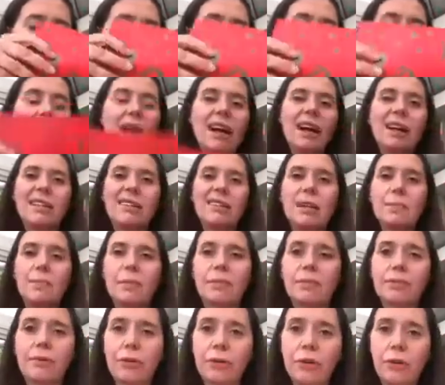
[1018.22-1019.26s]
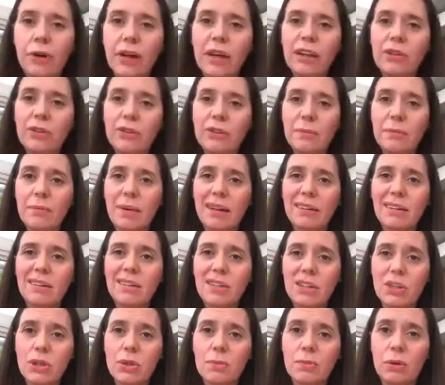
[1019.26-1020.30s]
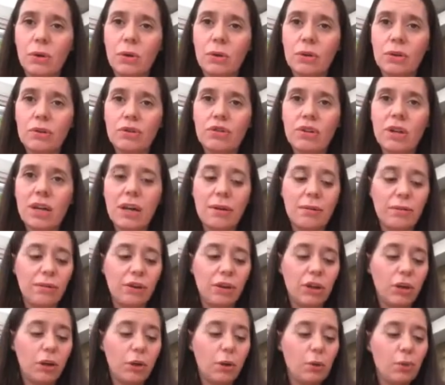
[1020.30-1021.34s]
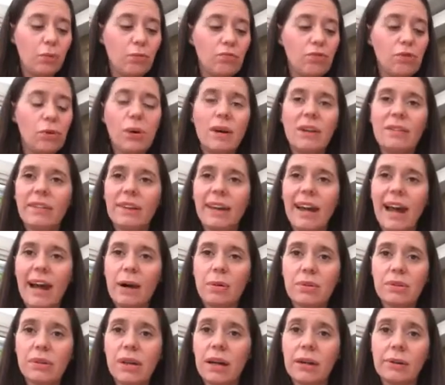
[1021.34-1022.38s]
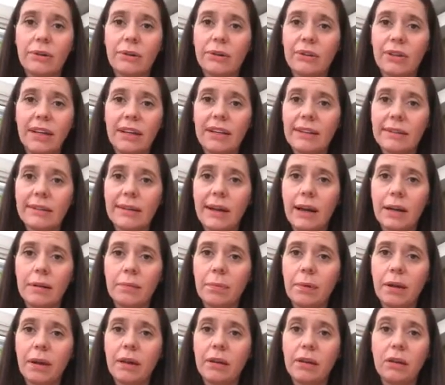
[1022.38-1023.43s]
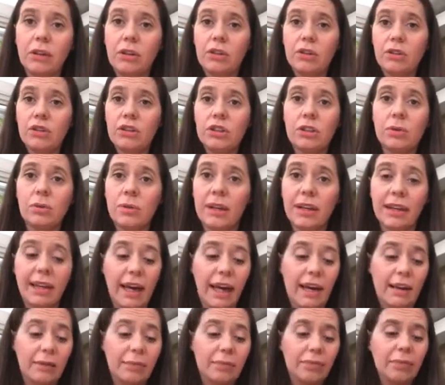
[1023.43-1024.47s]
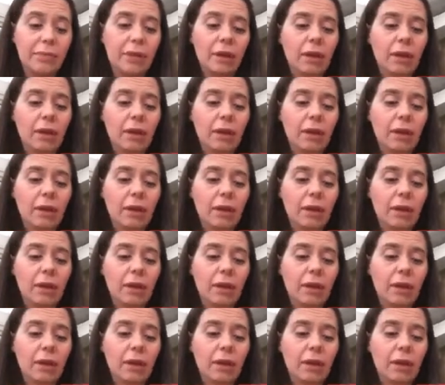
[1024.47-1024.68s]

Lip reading: And like I said before, it doesn't matter too much. If you ruin the outside or the inside bit, you can just do it again.